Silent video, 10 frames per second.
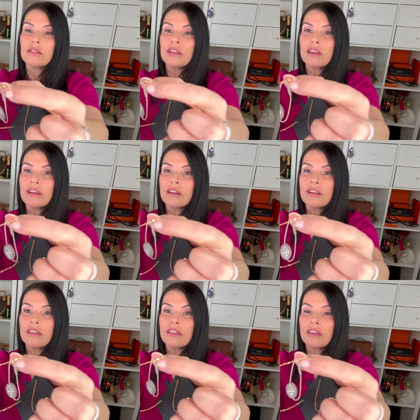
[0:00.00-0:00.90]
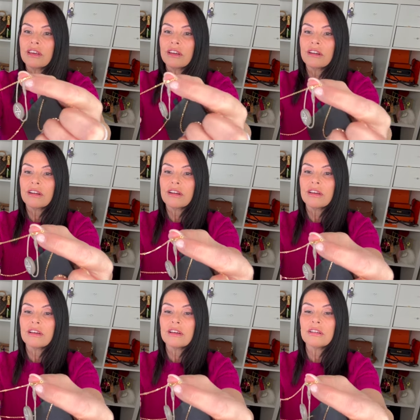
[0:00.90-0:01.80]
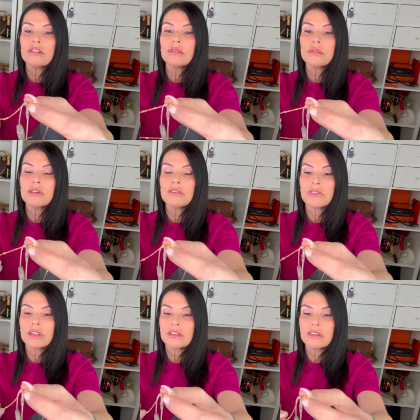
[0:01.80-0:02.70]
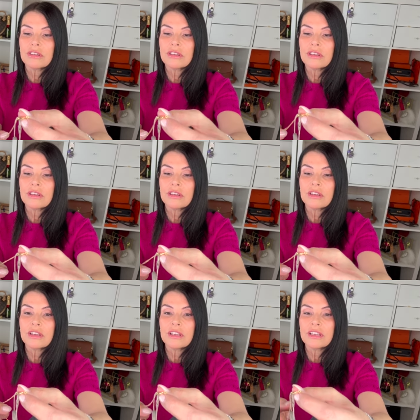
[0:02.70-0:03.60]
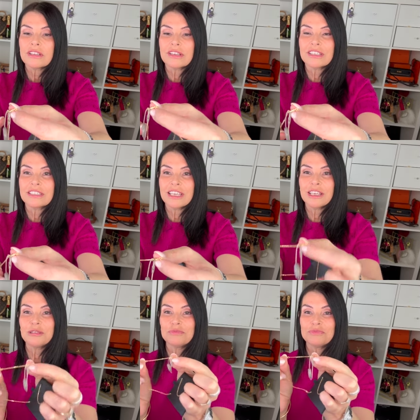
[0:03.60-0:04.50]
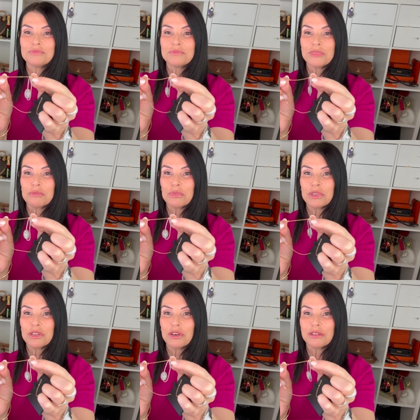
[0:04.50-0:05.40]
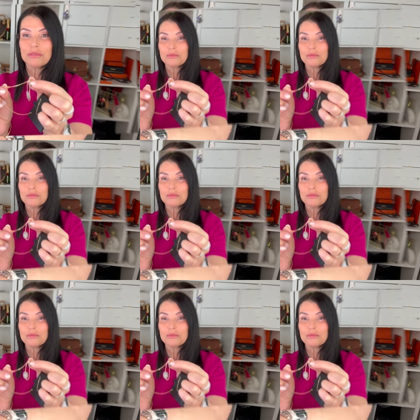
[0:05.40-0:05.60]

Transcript: There, there, two different sizing. Let's put it on.